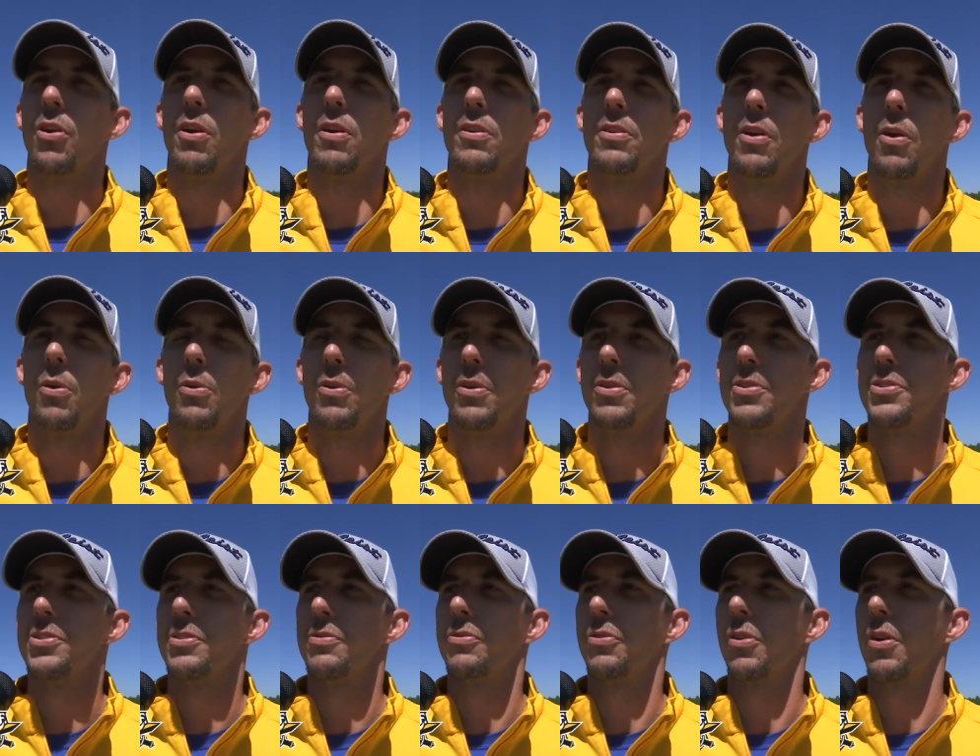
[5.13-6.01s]
for our
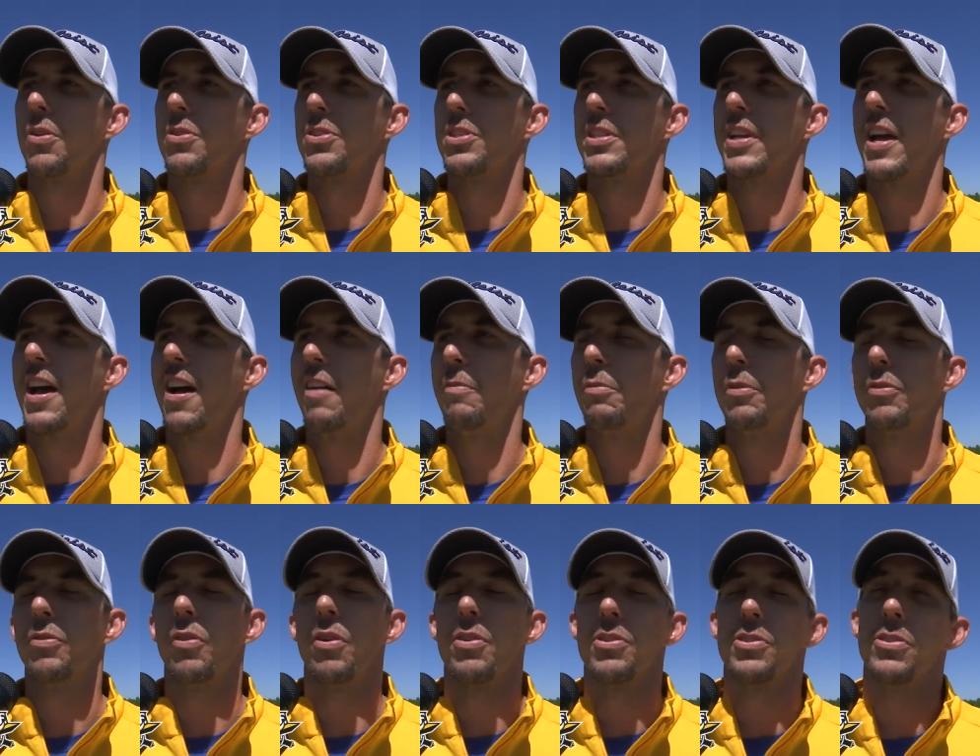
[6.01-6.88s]
donors and for our staff, but
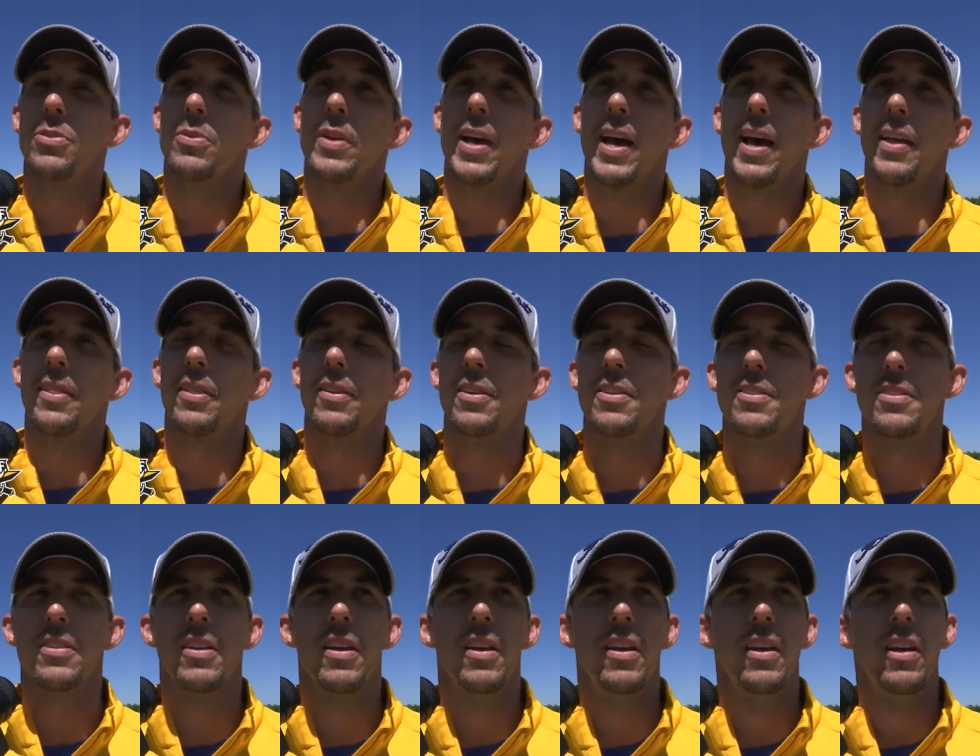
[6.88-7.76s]
for our student athletes.